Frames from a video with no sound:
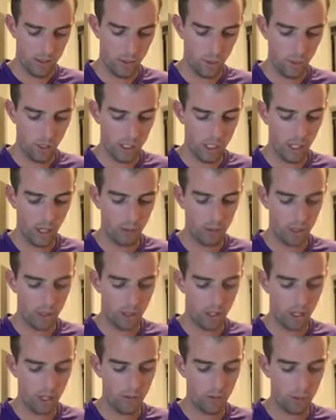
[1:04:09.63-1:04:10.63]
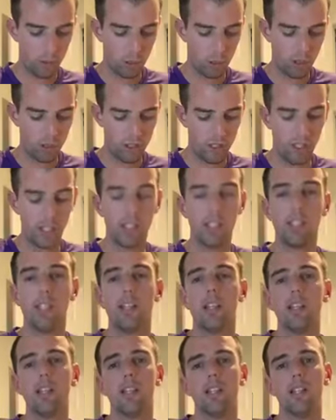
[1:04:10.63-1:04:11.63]
which helped to calm the person at the
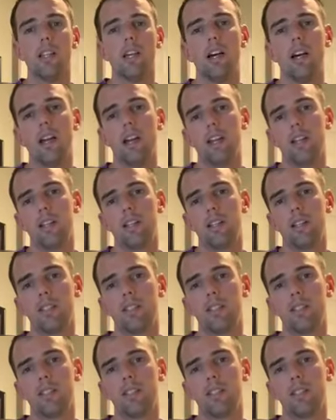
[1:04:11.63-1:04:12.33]
end of the line.